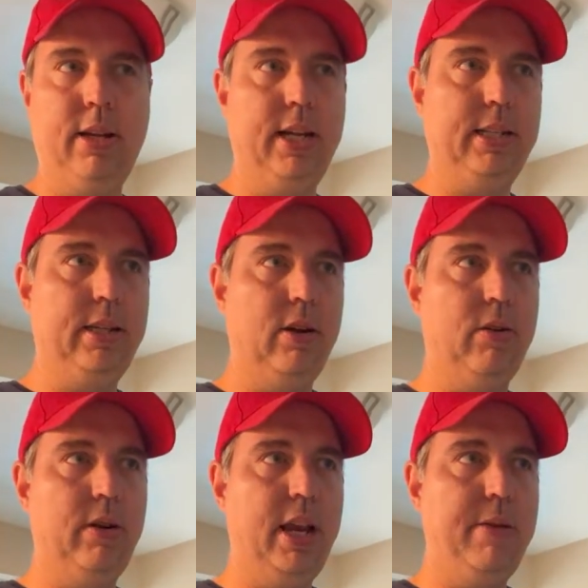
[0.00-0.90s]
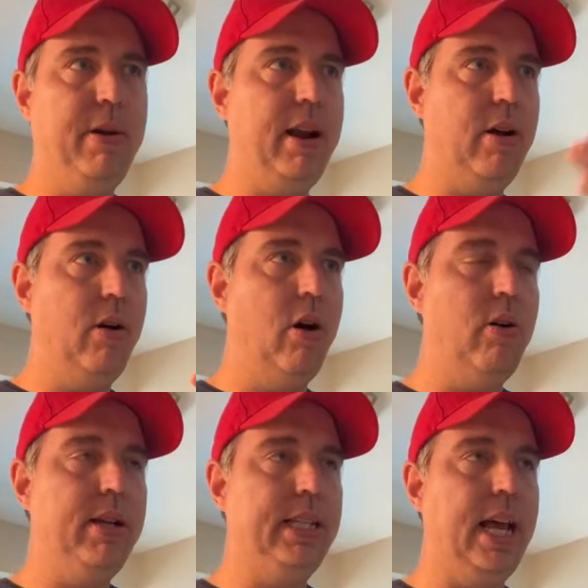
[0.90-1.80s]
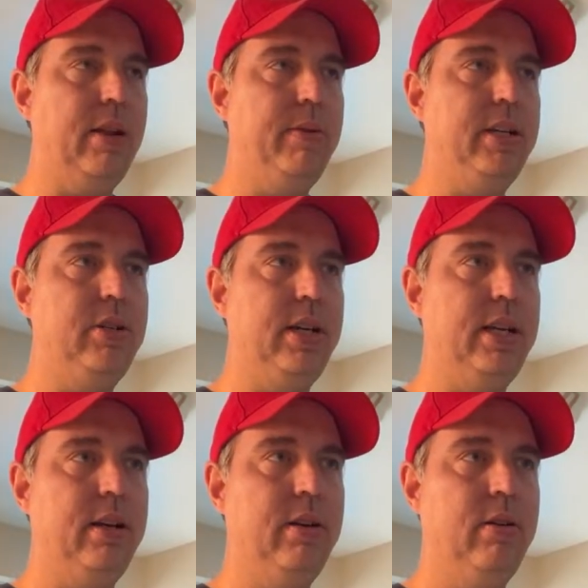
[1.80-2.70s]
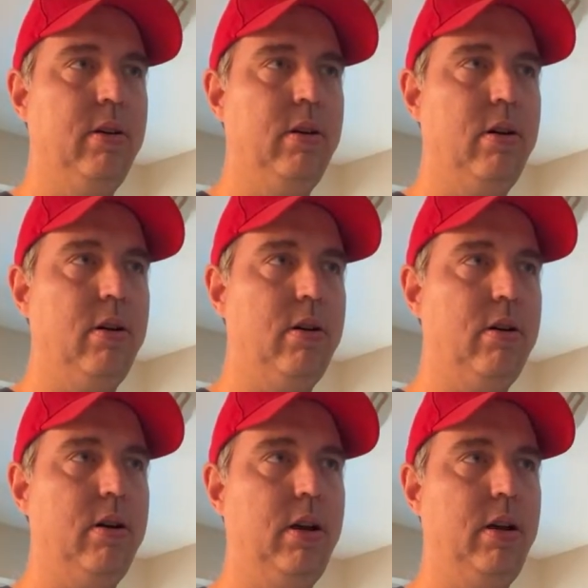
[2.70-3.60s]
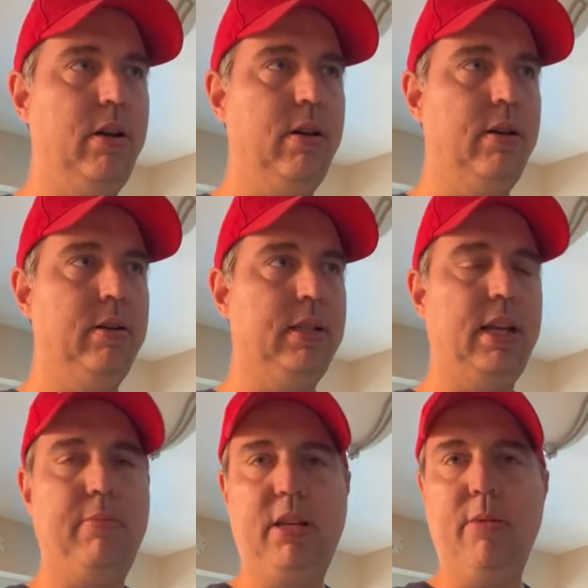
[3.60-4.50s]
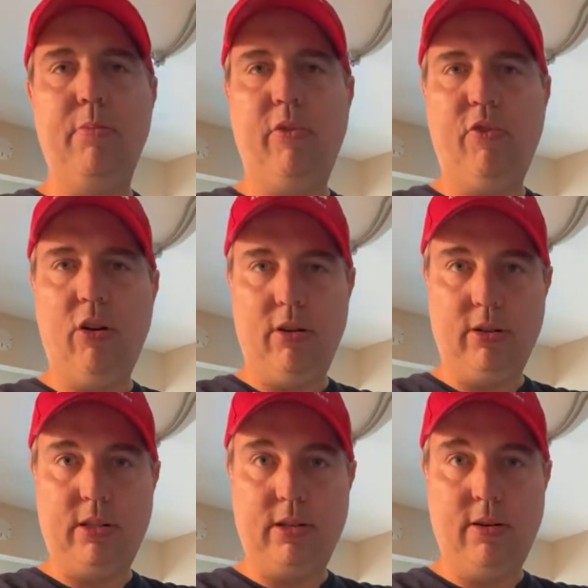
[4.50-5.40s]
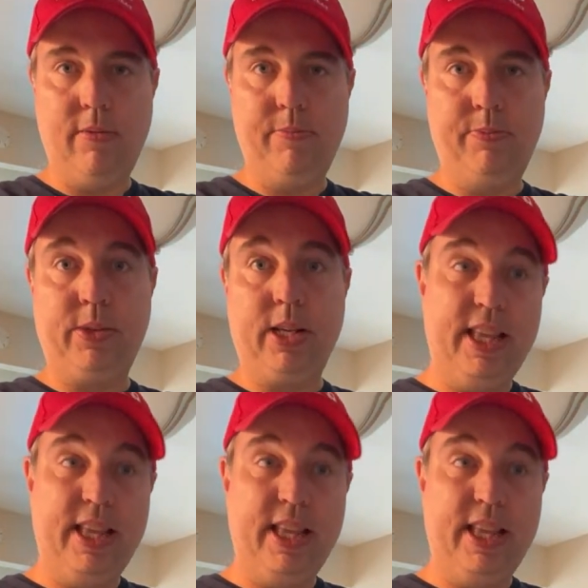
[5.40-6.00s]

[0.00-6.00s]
And so he put out all his Halloween shit on September 1st.